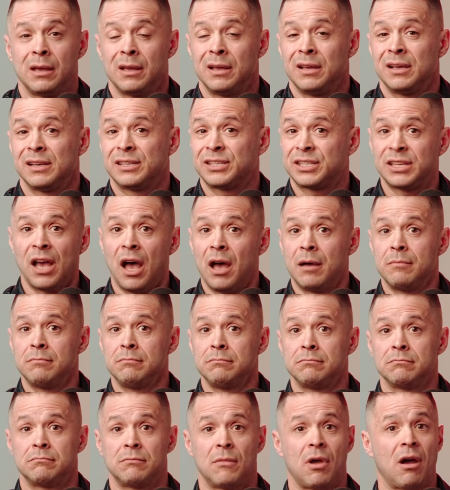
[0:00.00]
Some
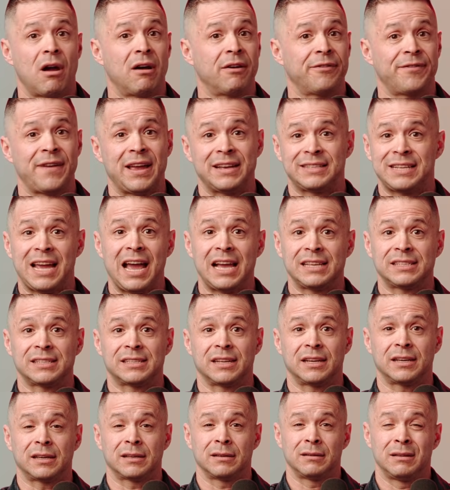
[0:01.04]
are
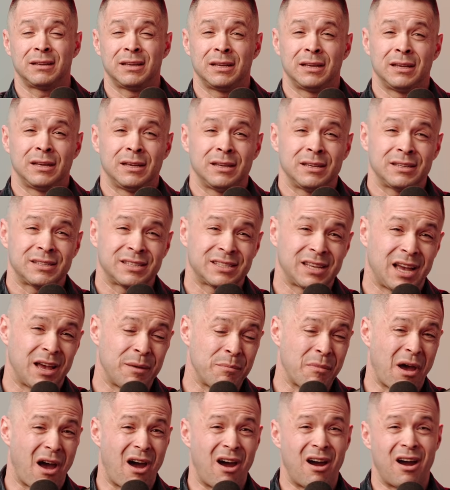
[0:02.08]
fantastic,
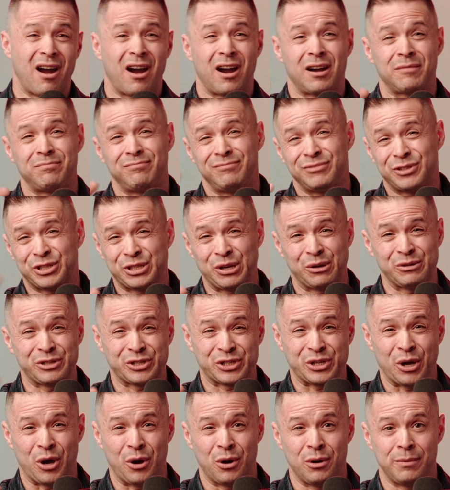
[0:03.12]
some are
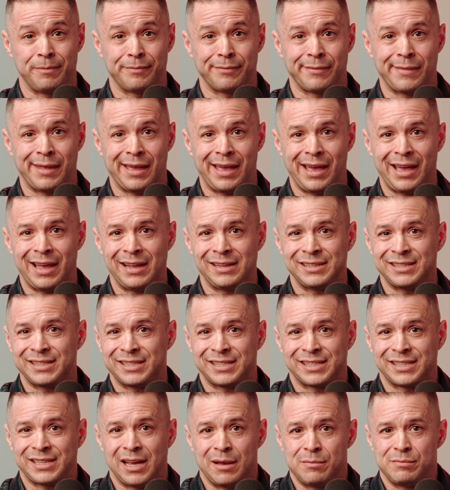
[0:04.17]
so-so, and
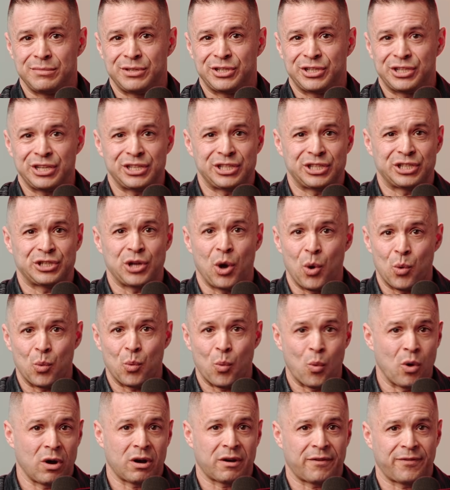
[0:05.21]
some just don't
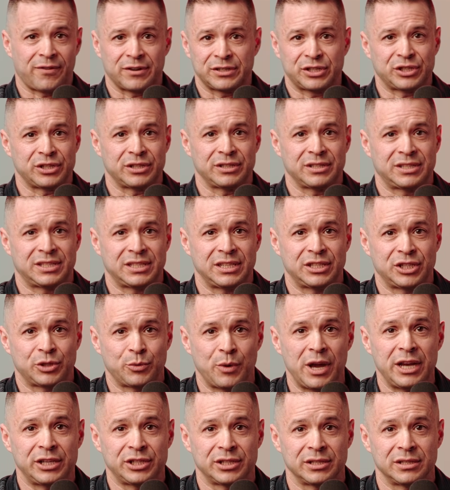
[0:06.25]
work for certain
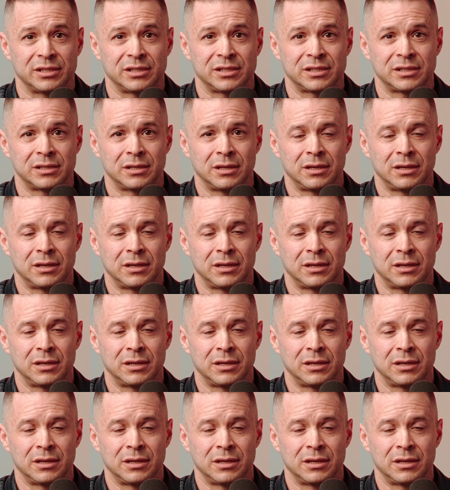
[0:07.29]
situations.